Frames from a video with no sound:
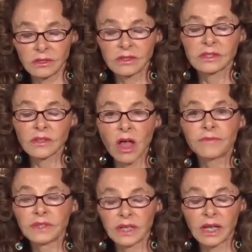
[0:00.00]
this
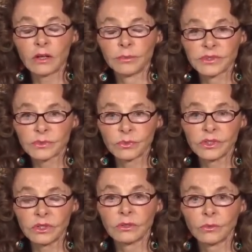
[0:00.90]
often helps
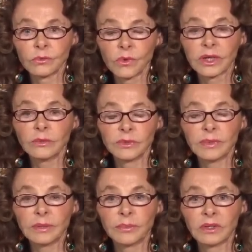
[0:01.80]
when you're working with
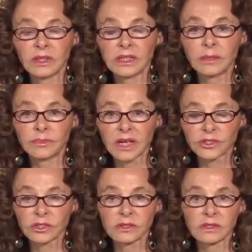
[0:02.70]
people in
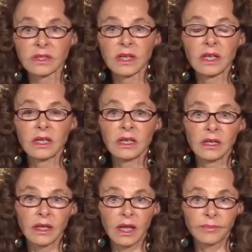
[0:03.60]
abductions
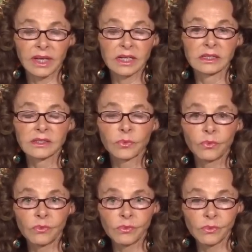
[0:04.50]
uh, because
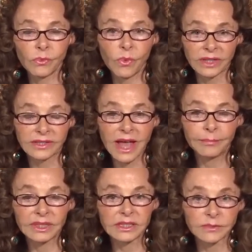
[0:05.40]
what's
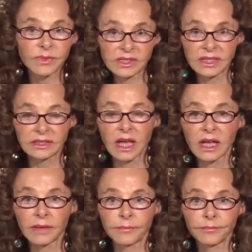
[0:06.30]
happened is missing
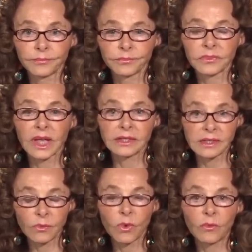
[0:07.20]
time.
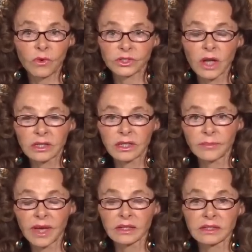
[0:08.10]
And what we're talking
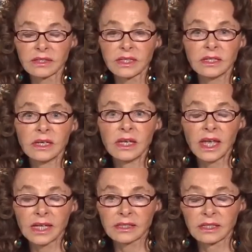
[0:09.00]
about is the
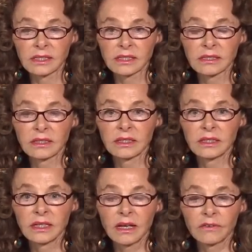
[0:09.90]
essence
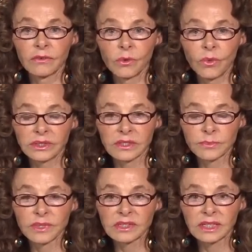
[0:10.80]
of what does
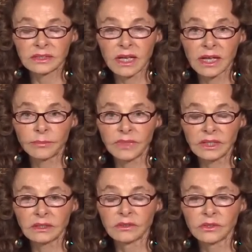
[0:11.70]
missing time
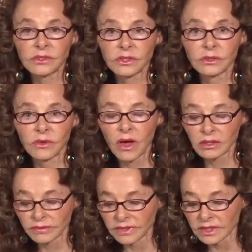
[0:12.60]
mean to
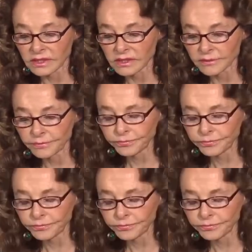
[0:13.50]
all of this.